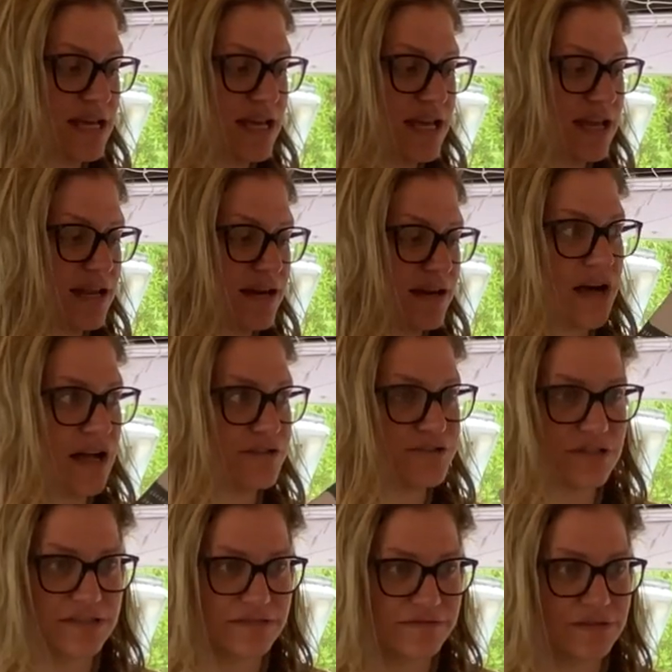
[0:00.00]
in
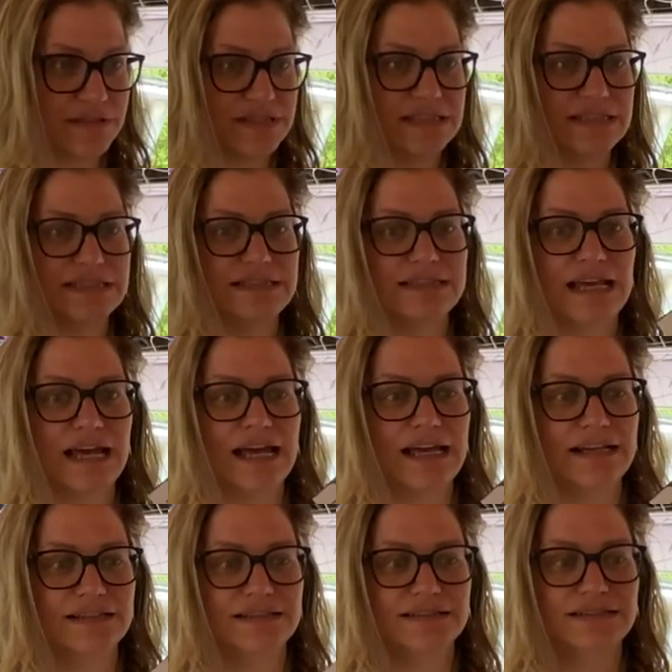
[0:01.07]
cultural differences
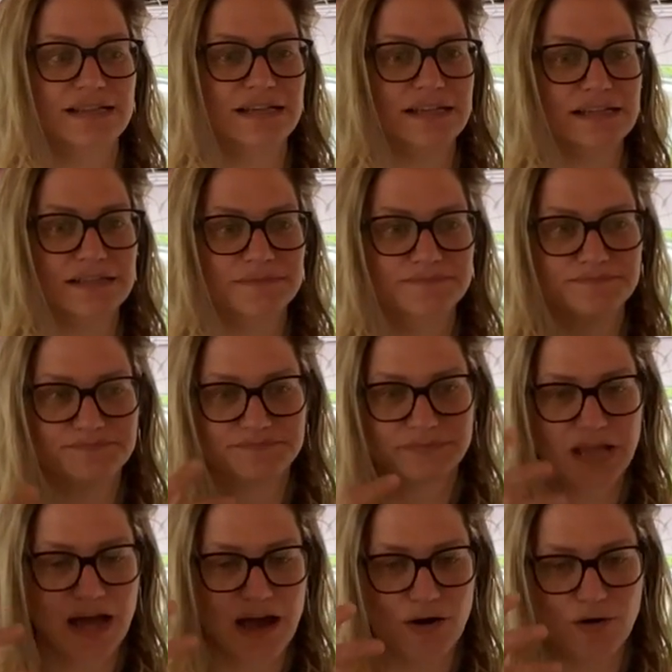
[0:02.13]
and in
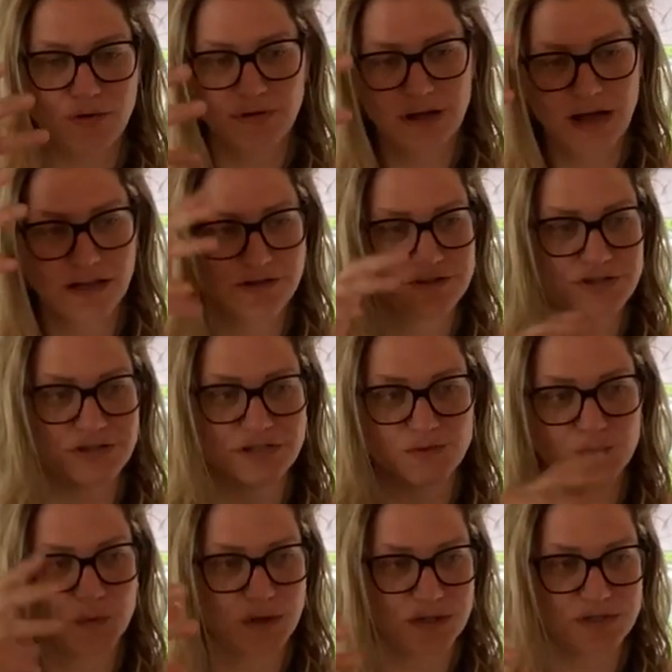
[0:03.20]
how cultures
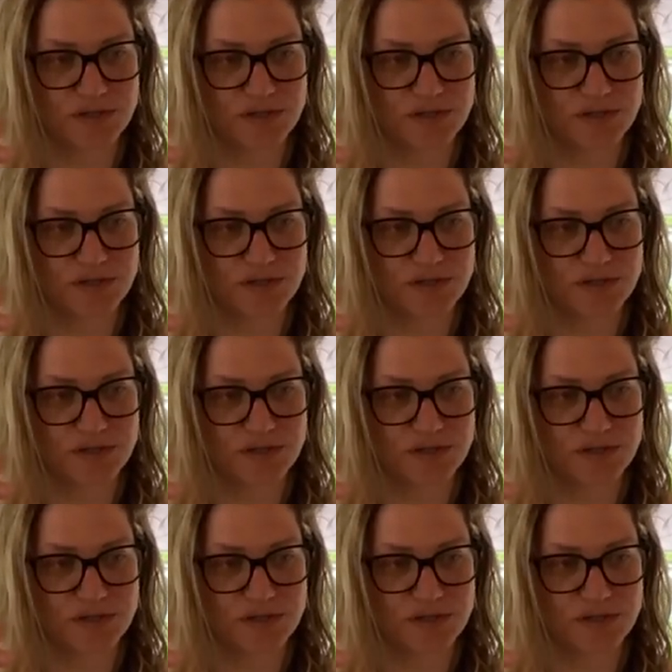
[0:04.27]
work